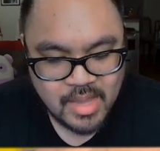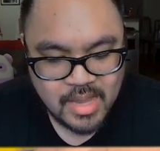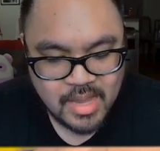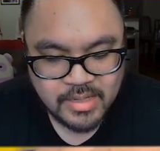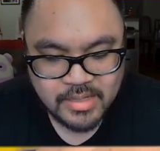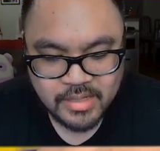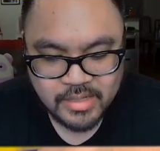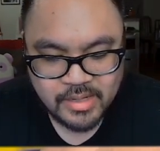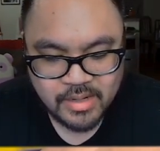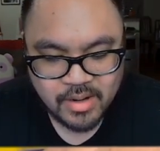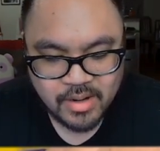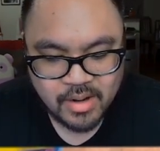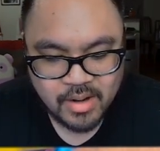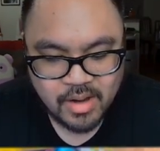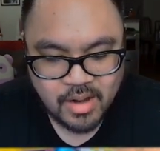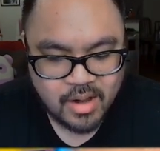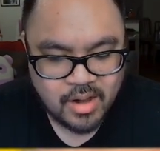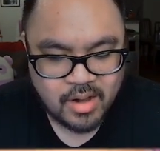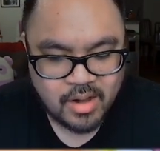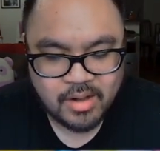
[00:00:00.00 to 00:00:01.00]
and delete
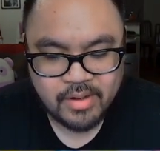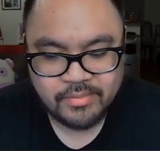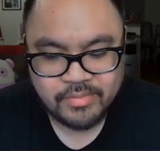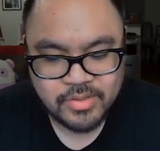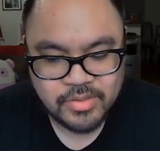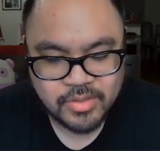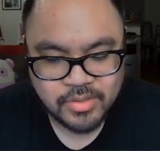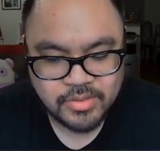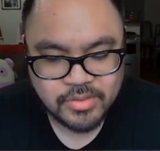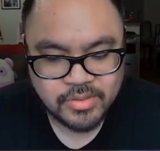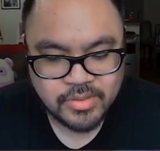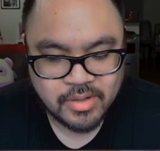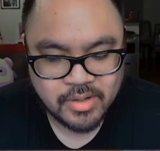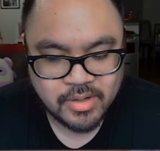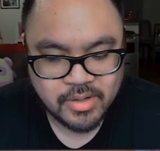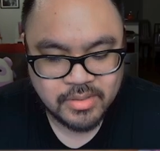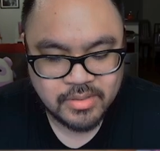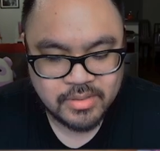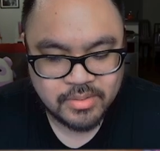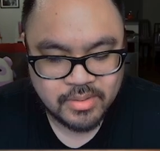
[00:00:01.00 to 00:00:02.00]
all of the chosen
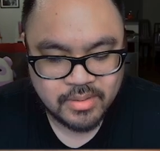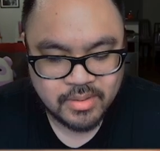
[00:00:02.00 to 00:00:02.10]
cards